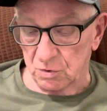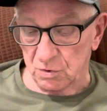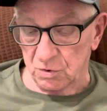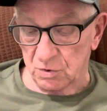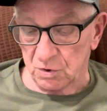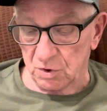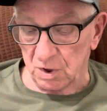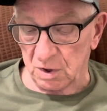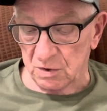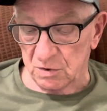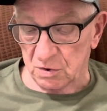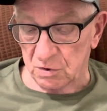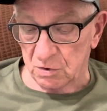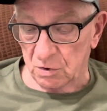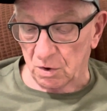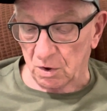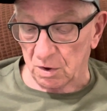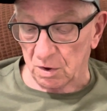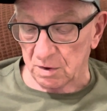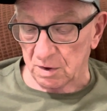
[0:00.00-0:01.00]
Jesus
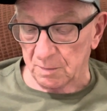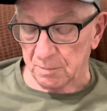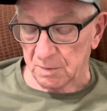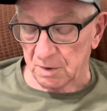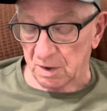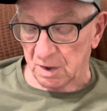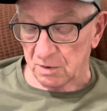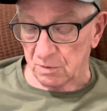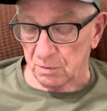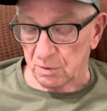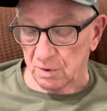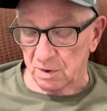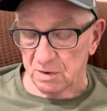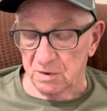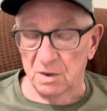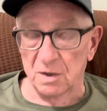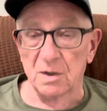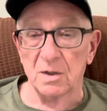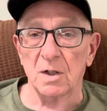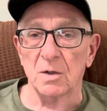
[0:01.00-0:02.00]
called them together and he
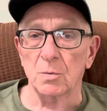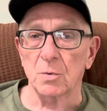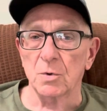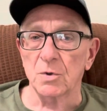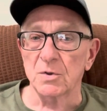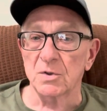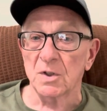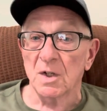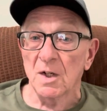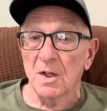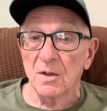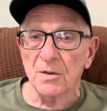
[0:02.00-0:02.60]
said, in other words,